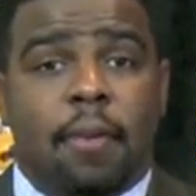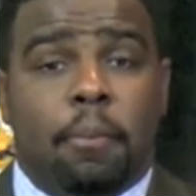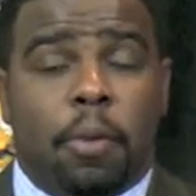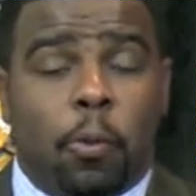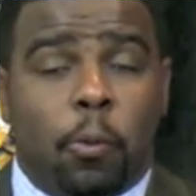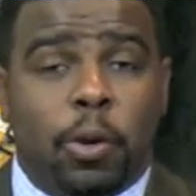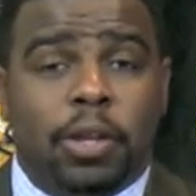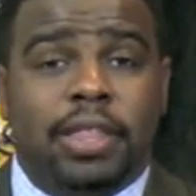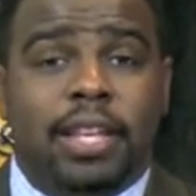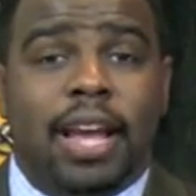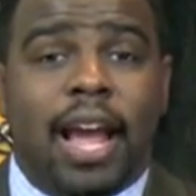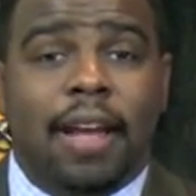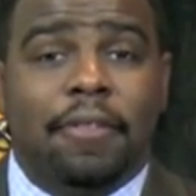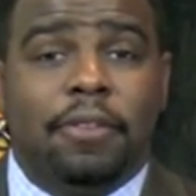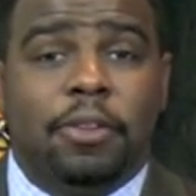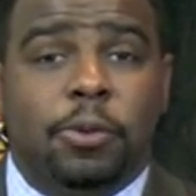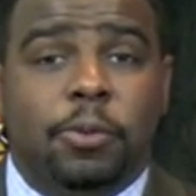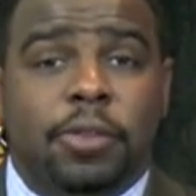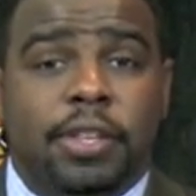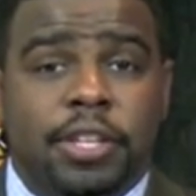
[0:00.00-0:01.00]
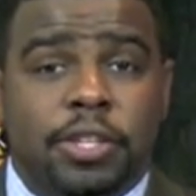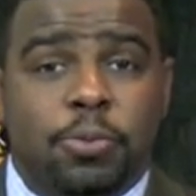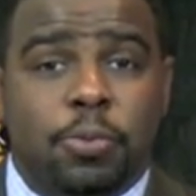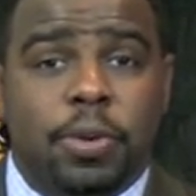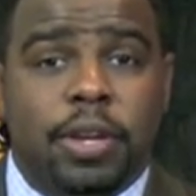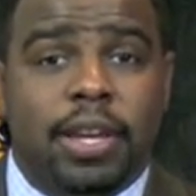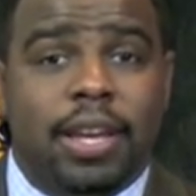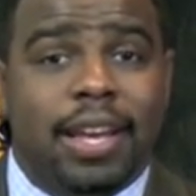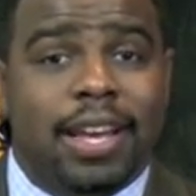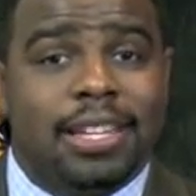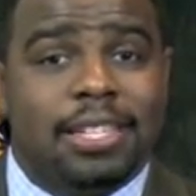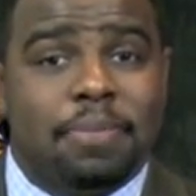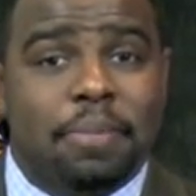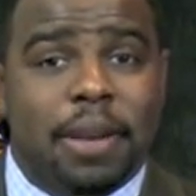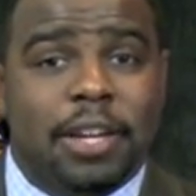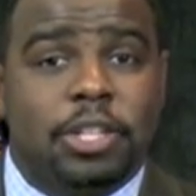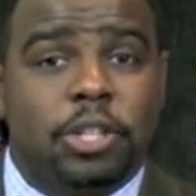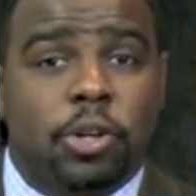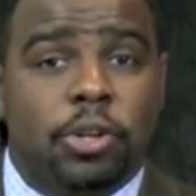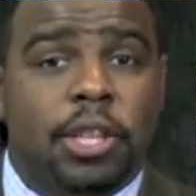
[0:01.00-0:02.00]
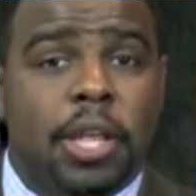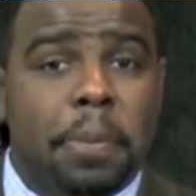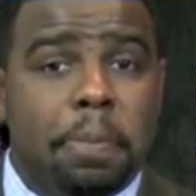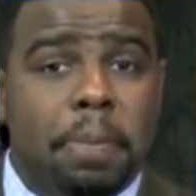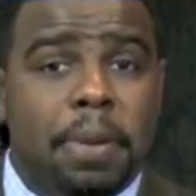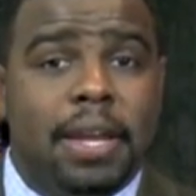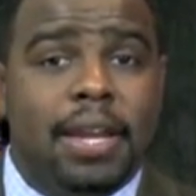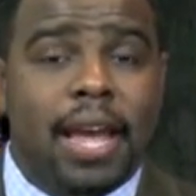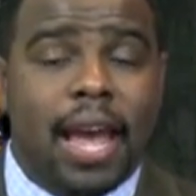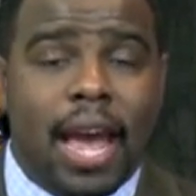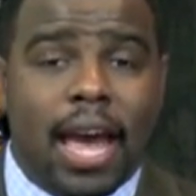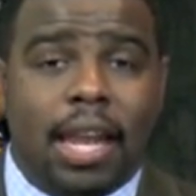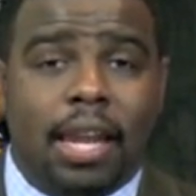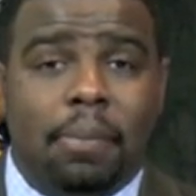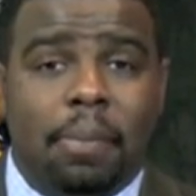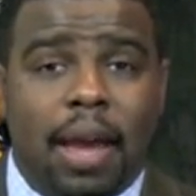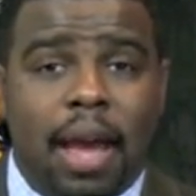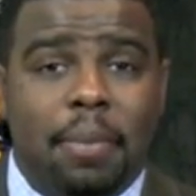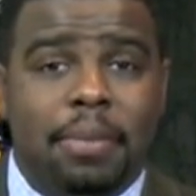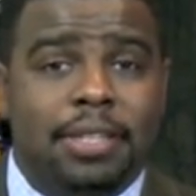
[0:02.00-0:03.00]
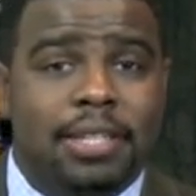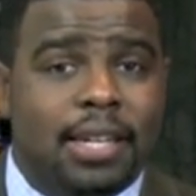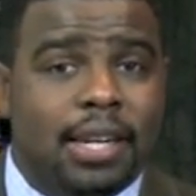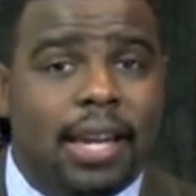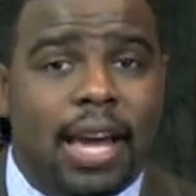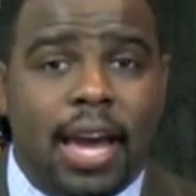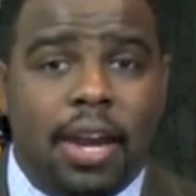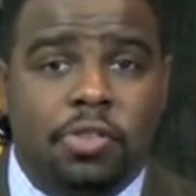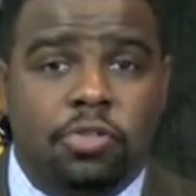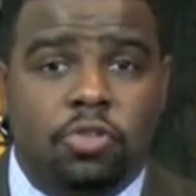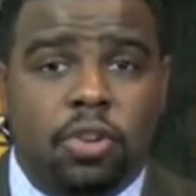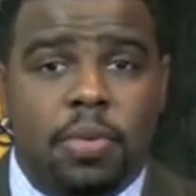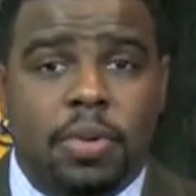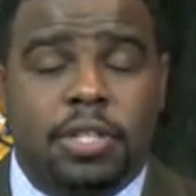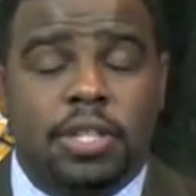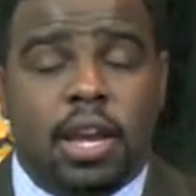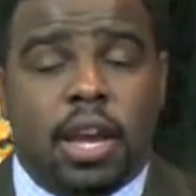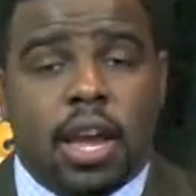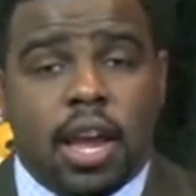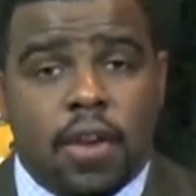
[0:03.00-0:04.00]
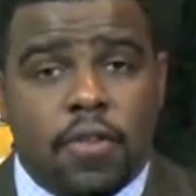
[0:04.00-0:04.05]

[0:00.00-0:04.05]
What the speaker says: but what they have to do this week is make sure they beat Alabama to the line of scrimmage.